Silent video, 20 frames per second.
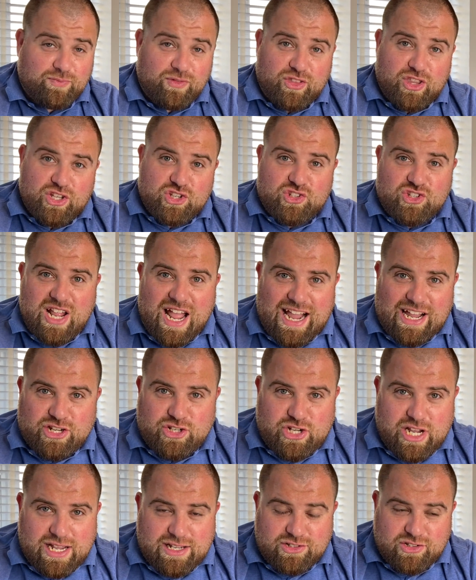The snack
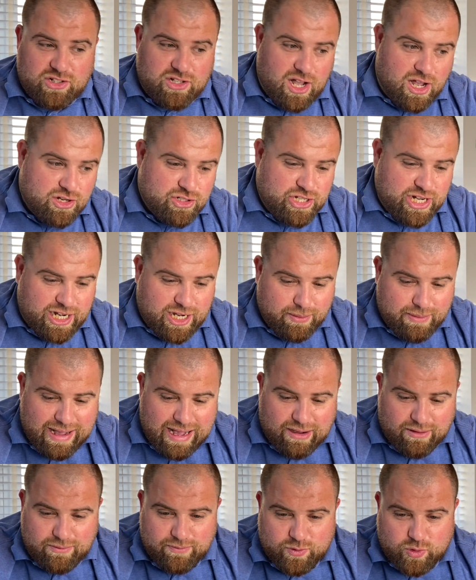chest. Go and check them
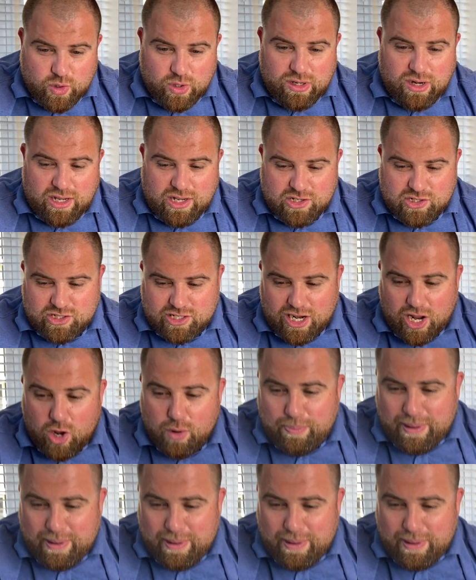out. Do like a slow